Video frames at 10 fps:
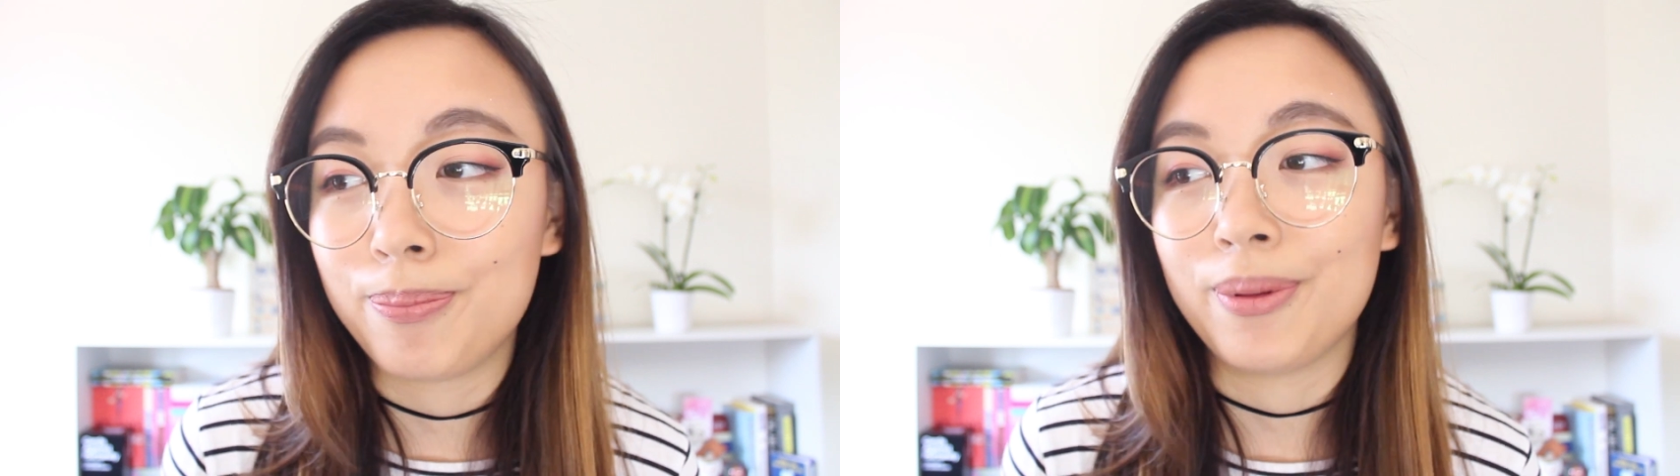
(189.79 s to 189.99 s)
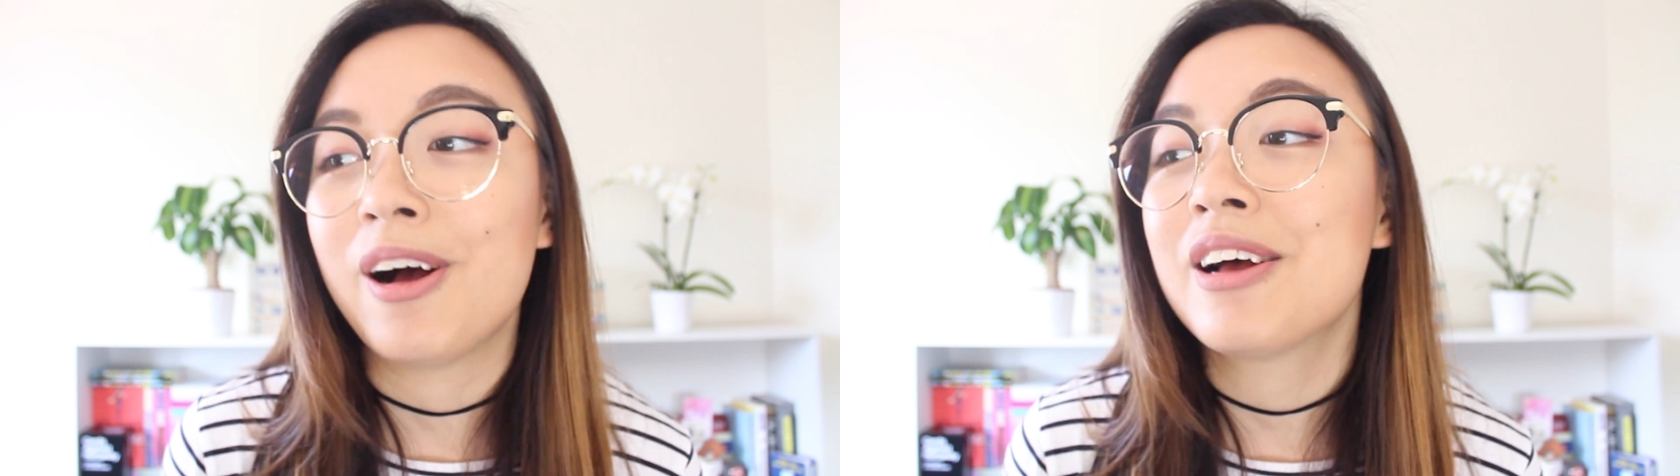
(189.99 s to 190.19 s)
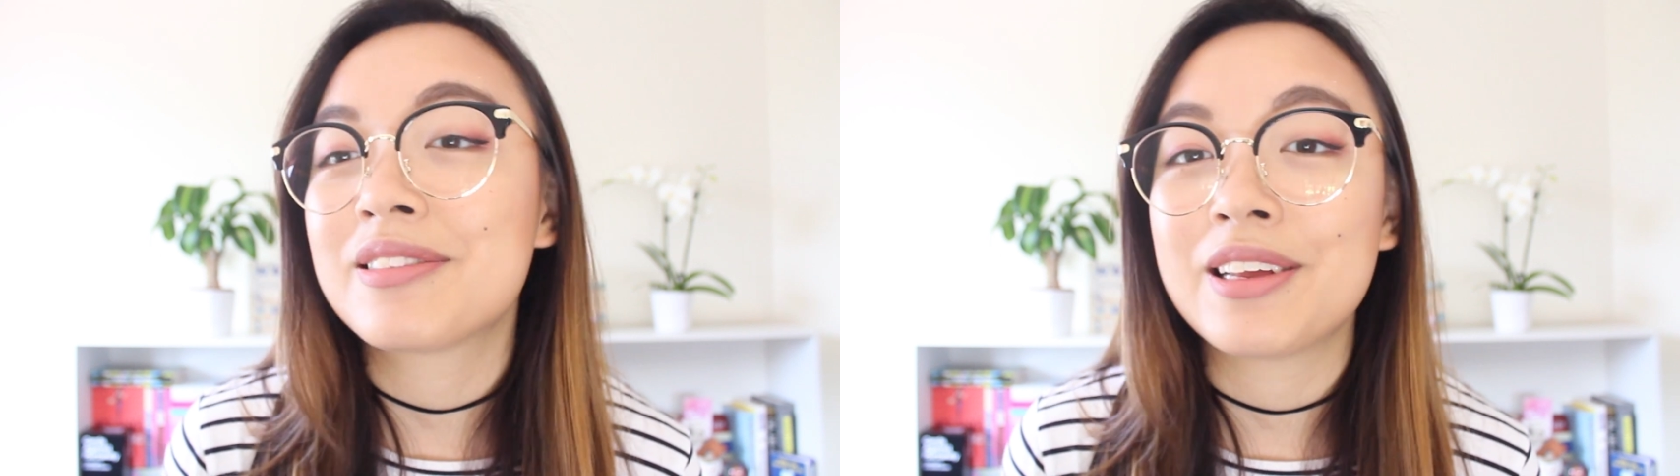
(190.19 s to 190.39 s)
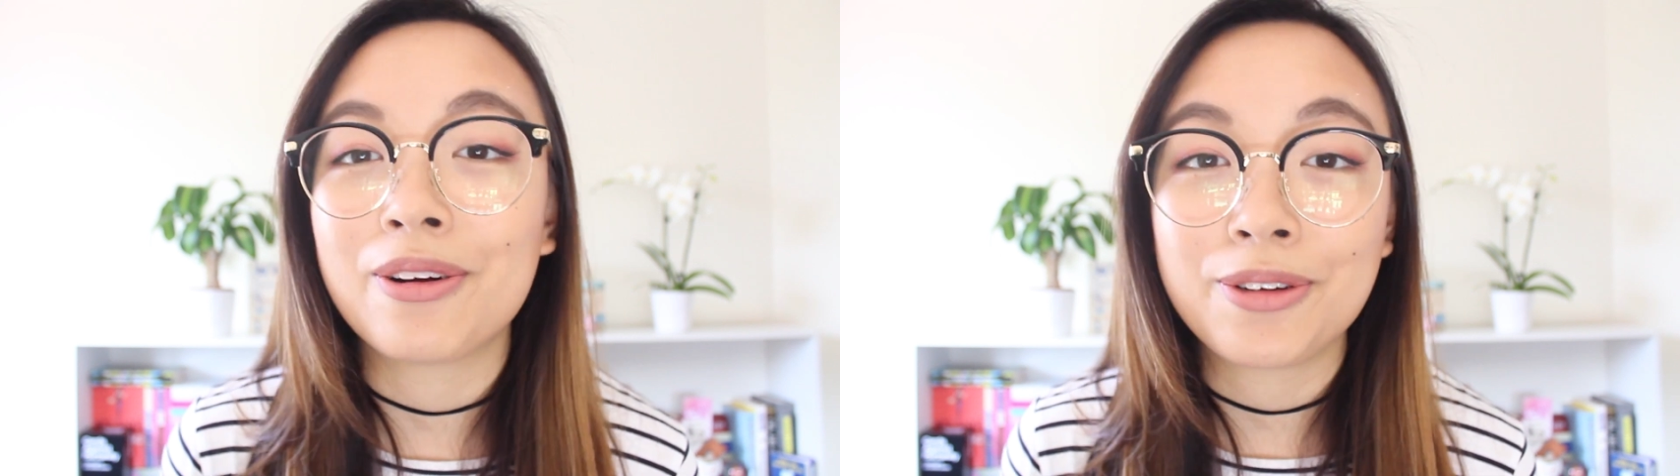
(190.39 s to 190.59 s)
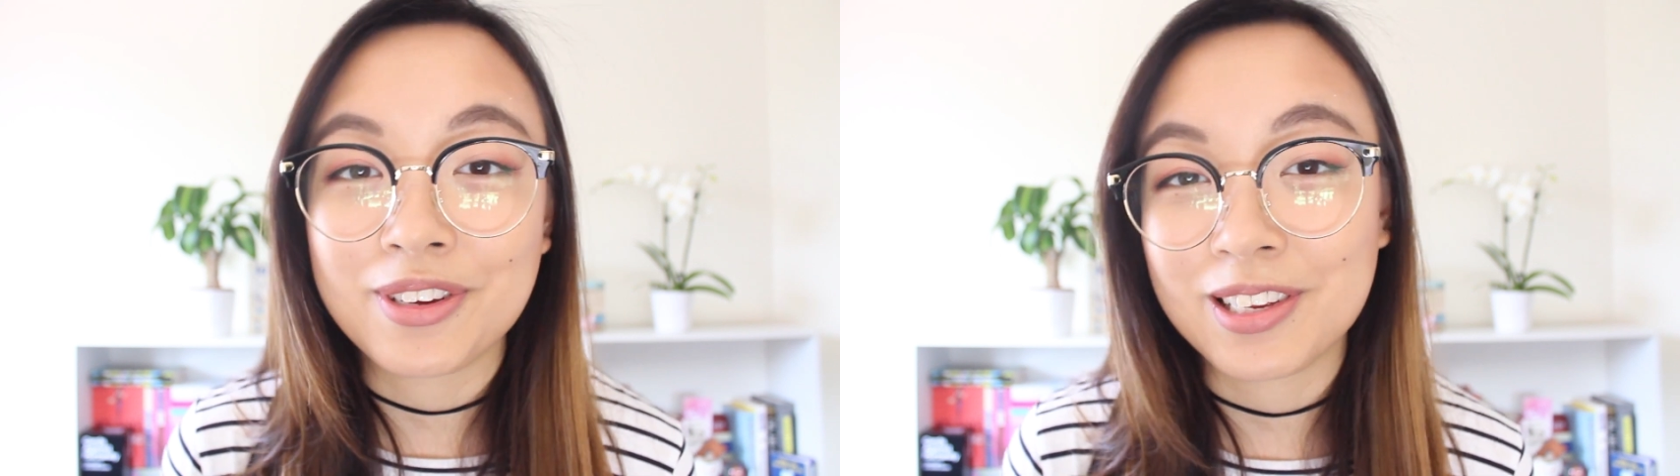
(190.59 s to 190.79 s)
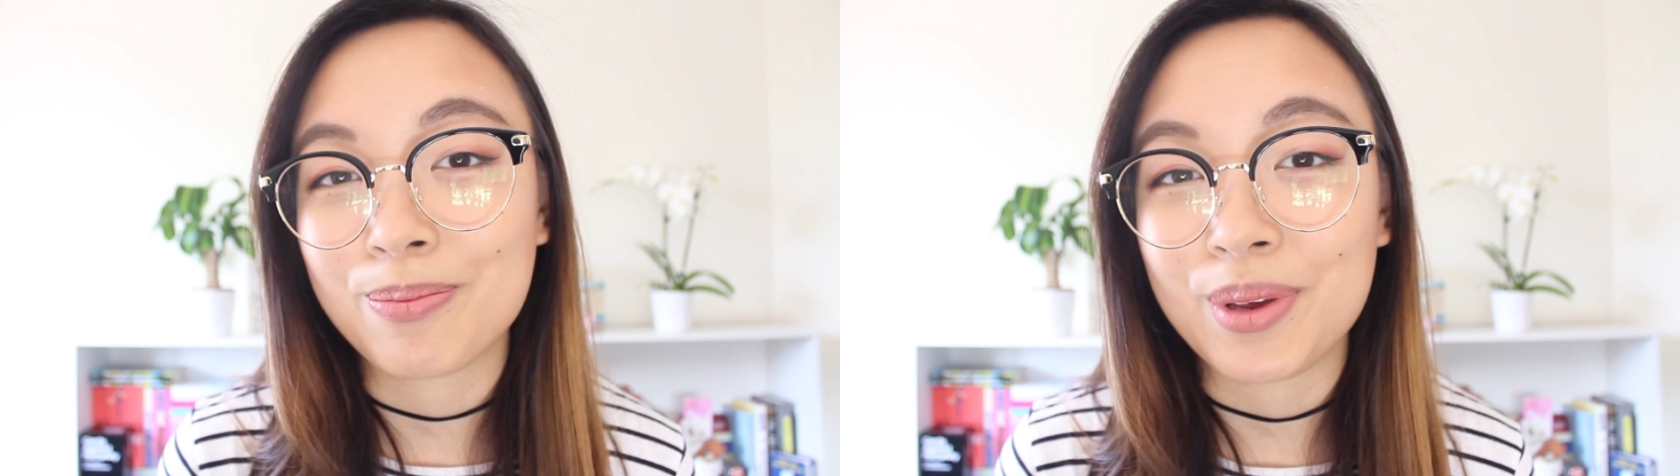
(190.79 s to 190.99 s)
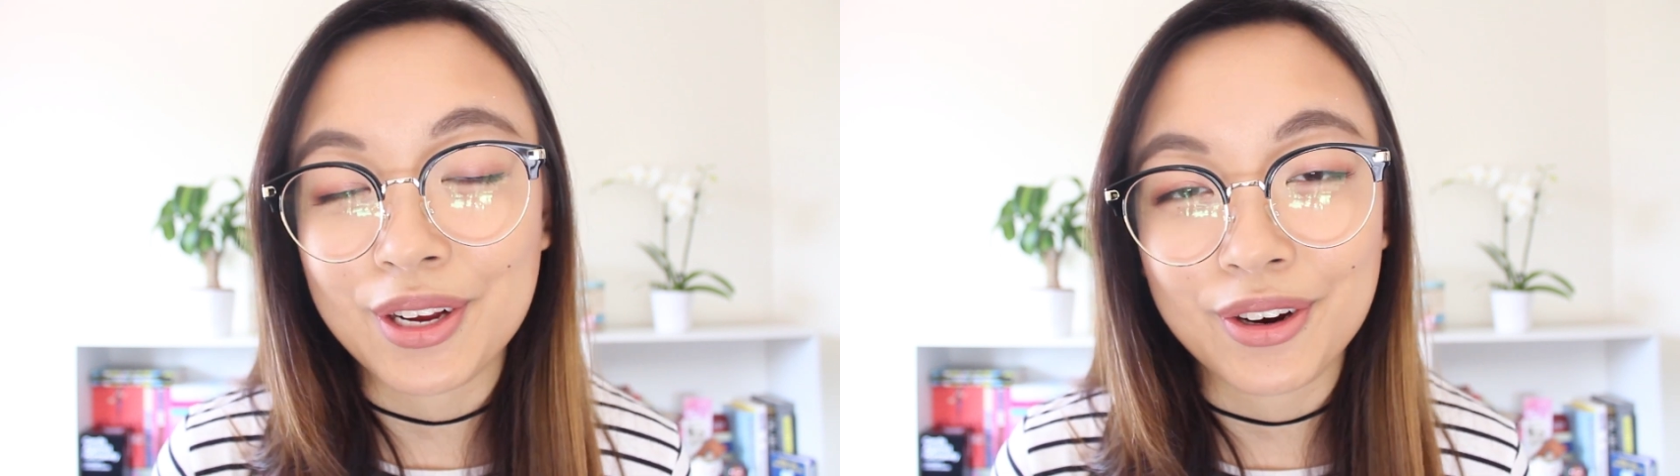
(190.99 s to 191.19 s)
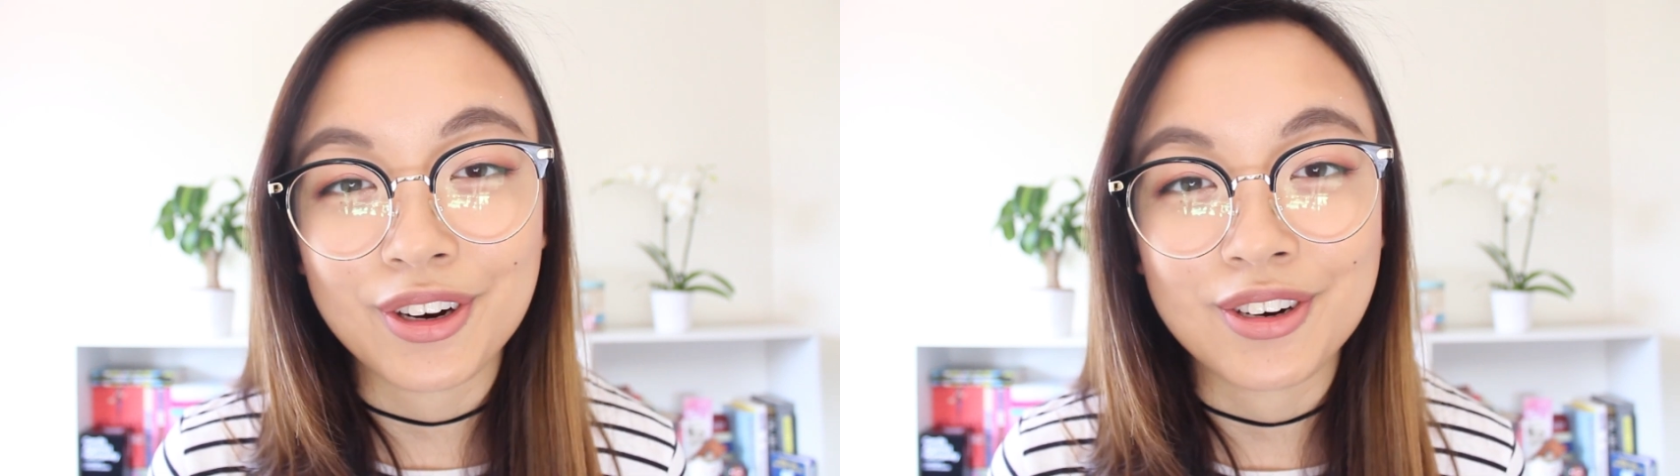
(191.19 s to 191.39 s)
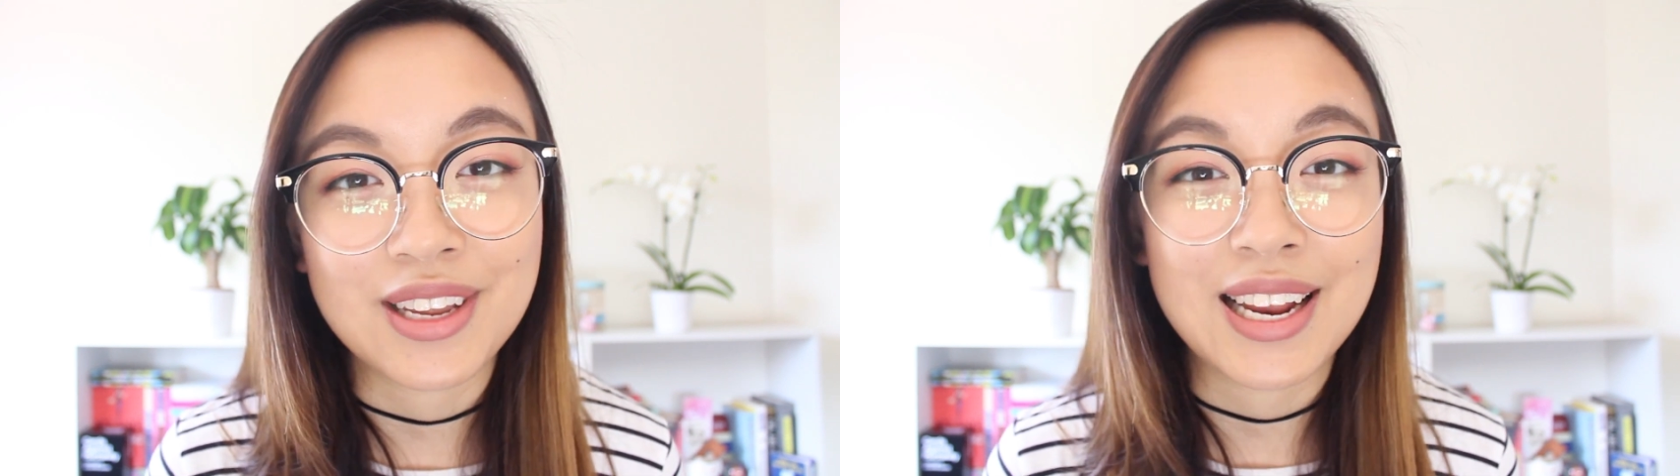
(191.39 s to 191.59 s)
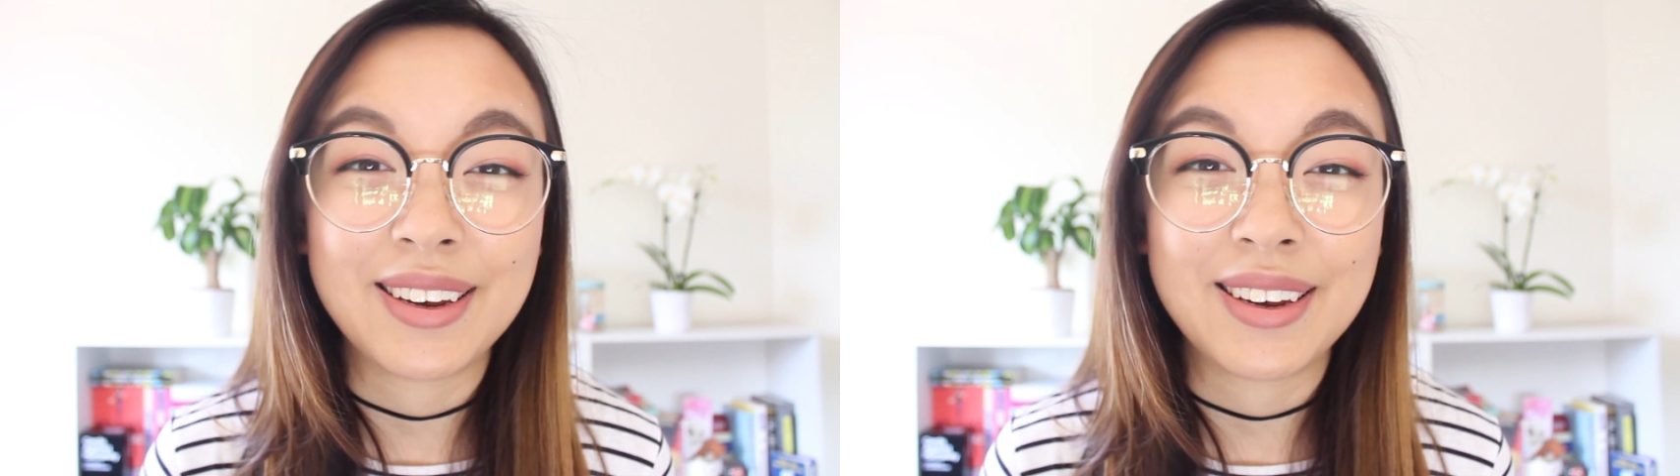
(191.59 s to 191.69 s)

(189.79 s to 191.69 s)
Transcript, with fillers: blast it on your speakers